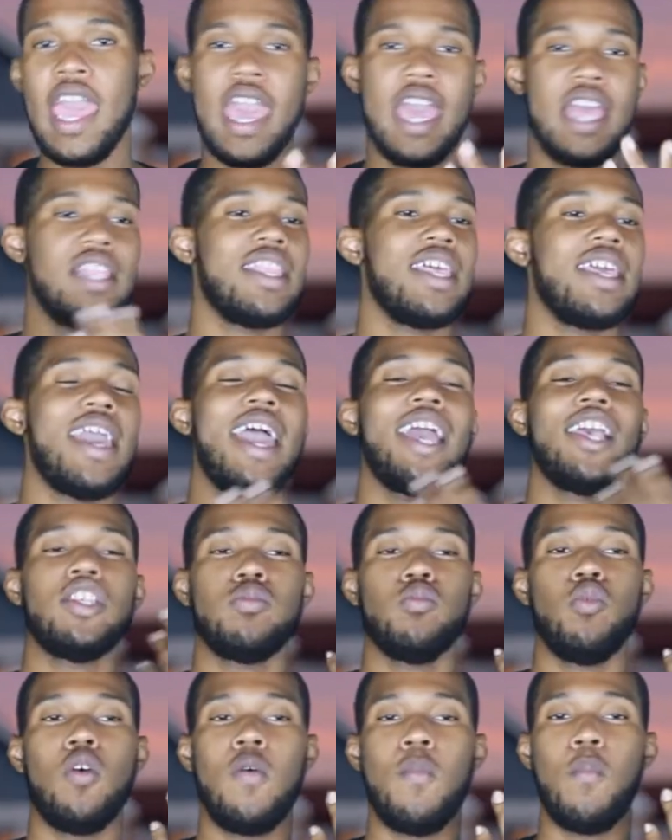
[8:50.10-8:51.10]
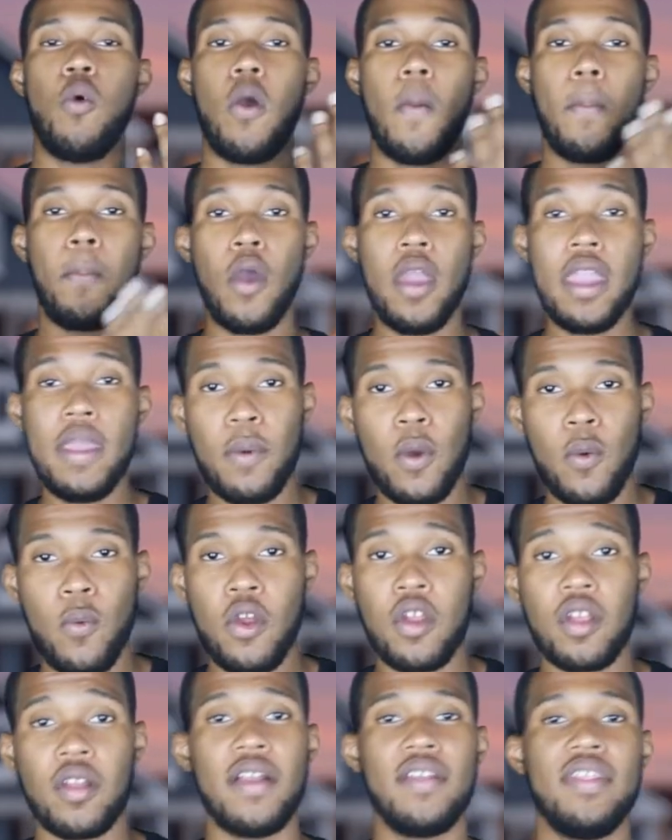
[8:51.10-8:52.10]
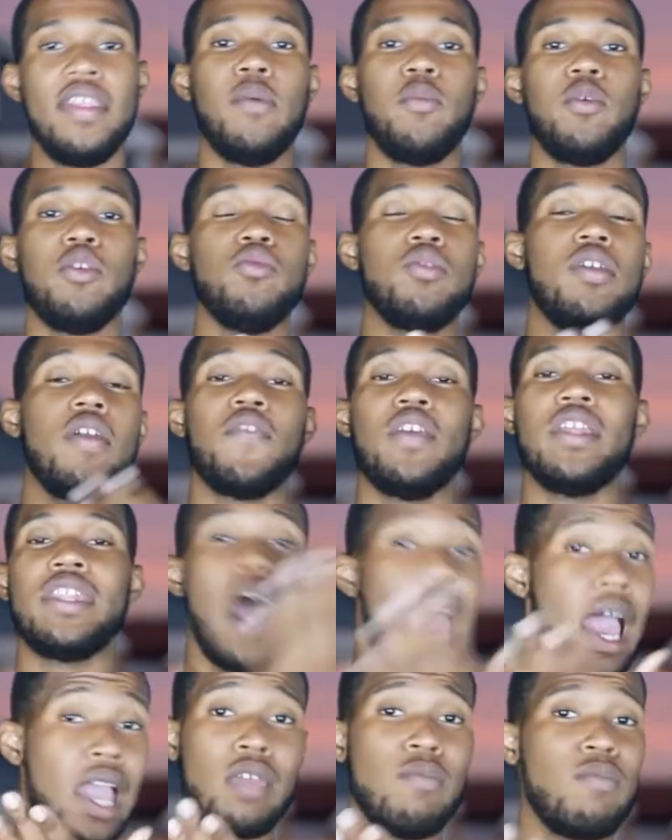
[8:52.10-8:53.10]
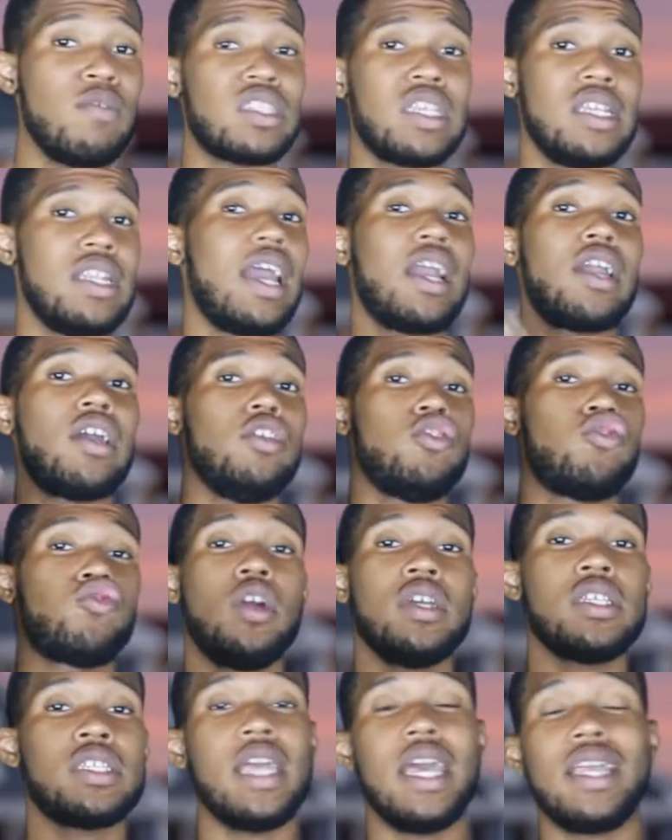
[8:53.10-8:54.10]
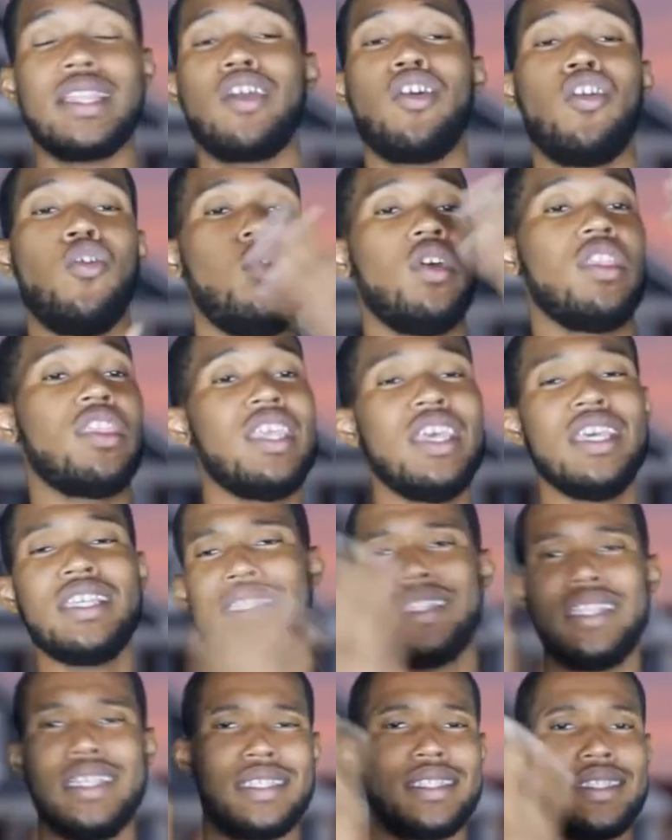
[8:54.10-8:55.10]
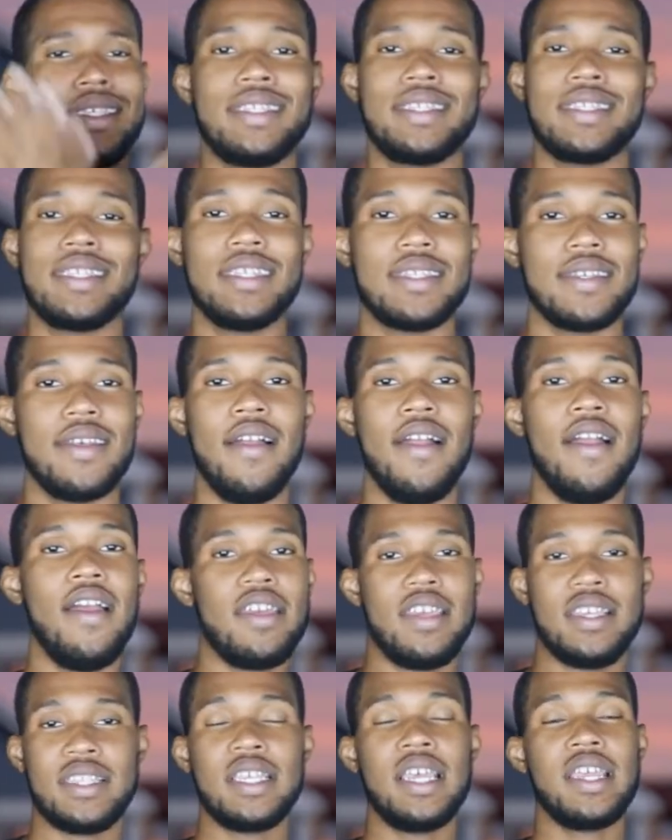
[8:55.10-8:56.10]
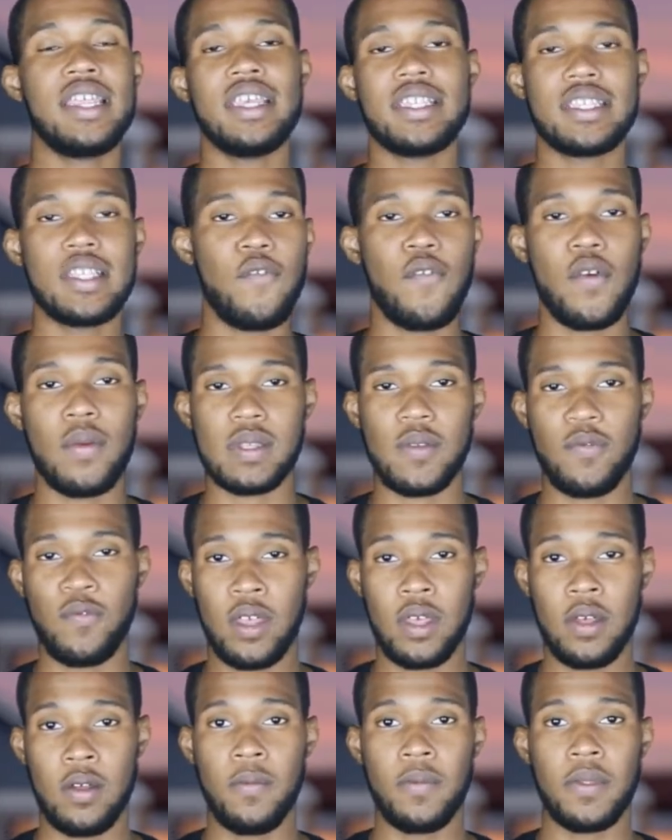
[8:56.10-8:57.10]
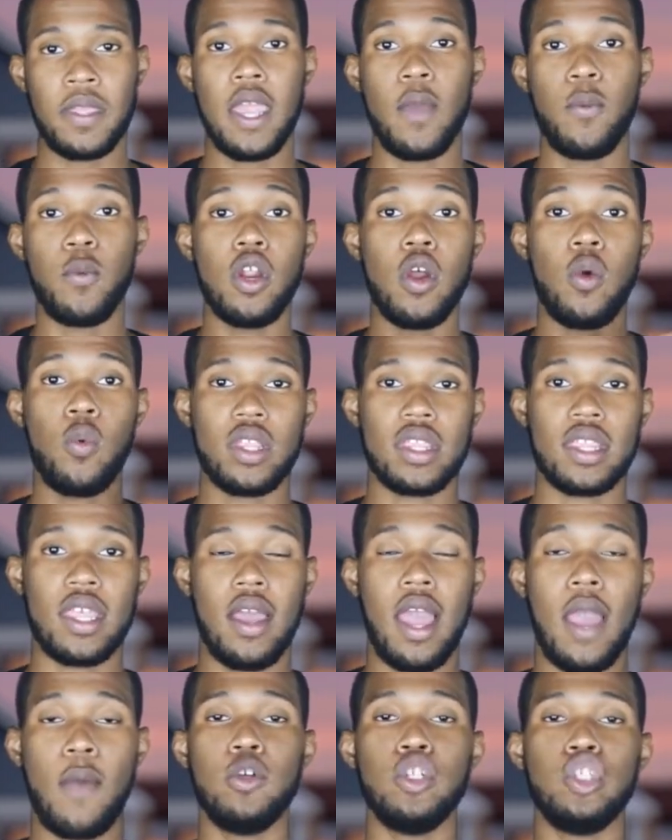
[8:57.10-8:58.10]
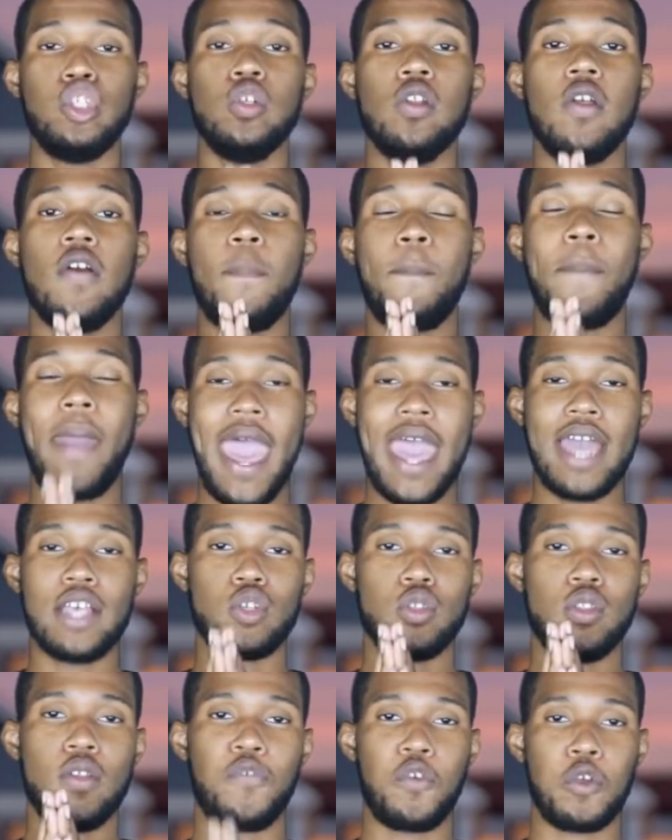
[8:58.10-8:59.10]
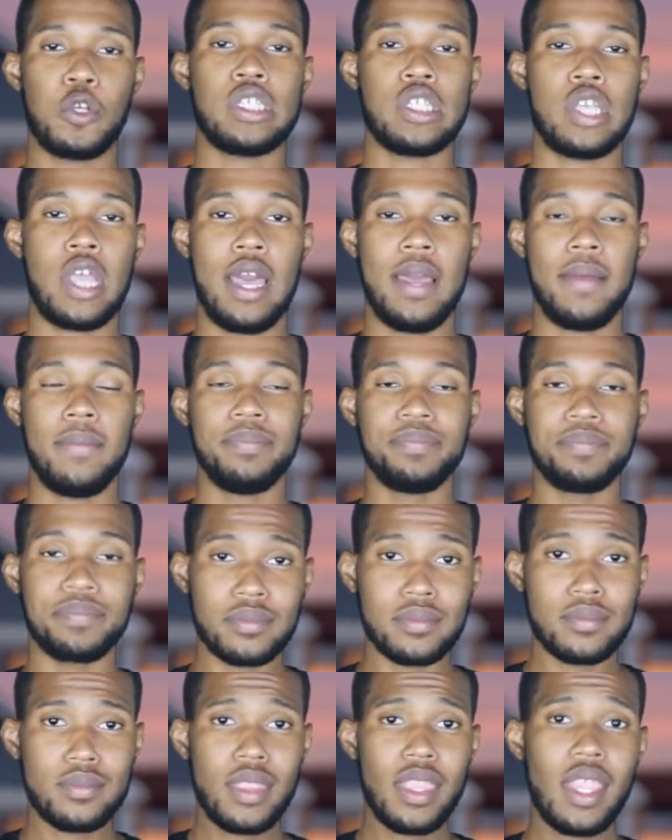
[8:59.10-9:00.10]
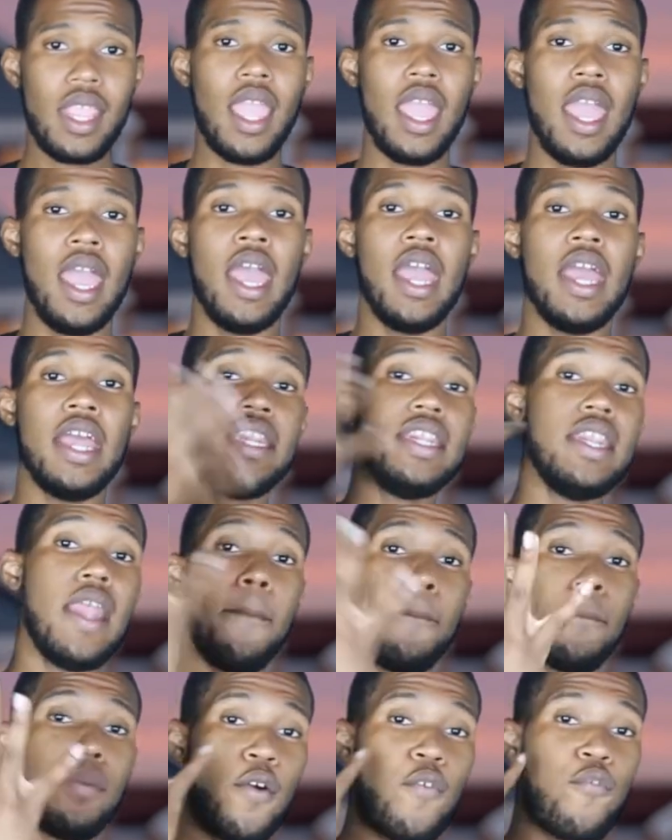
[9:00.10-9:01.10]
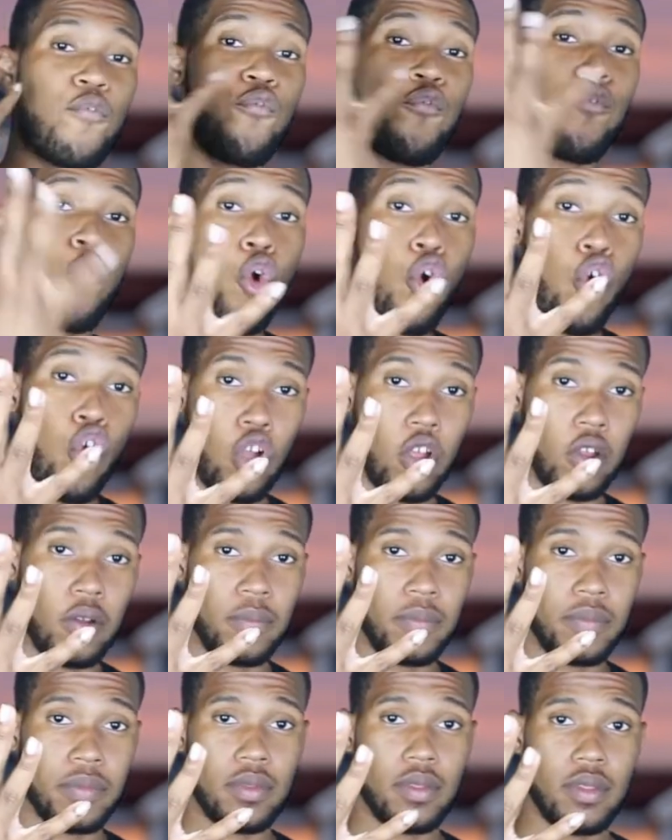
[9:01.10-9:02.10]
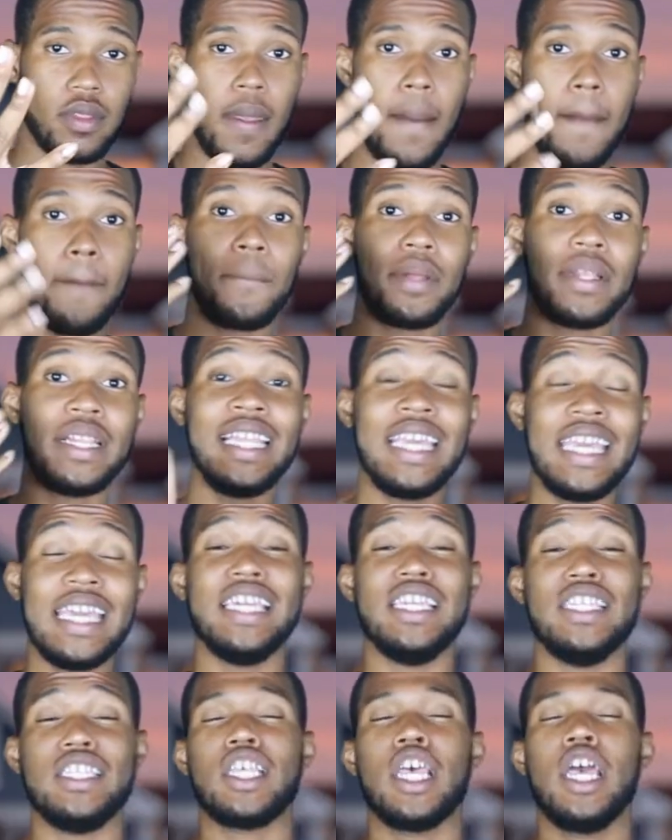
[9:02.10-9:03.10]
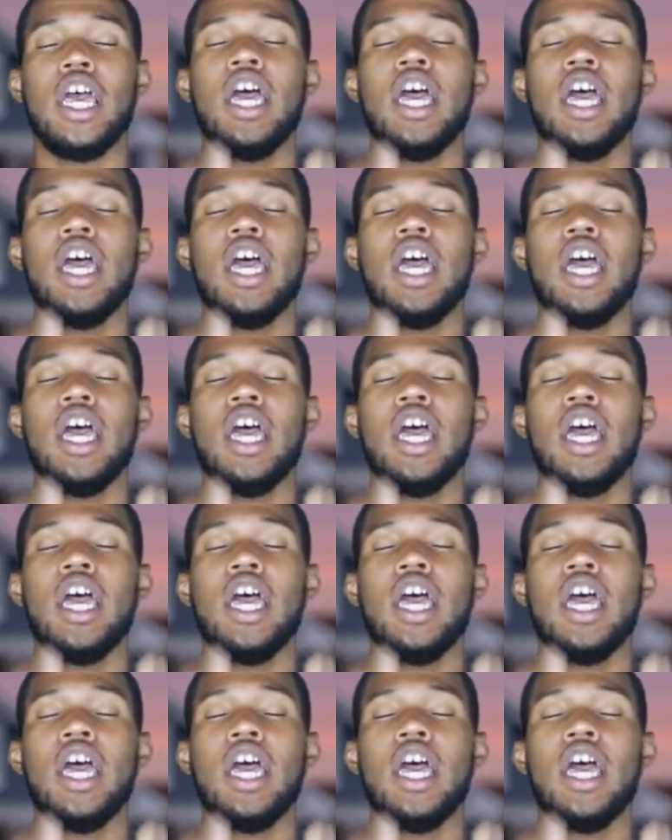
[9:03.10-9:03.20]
and they ask more paperwork. And then when you give your documents, they're not going to trust that. They're going to want this. You're setting yourself up to fail, and we don't want that. I want you to pass on the first time. Number 4, please.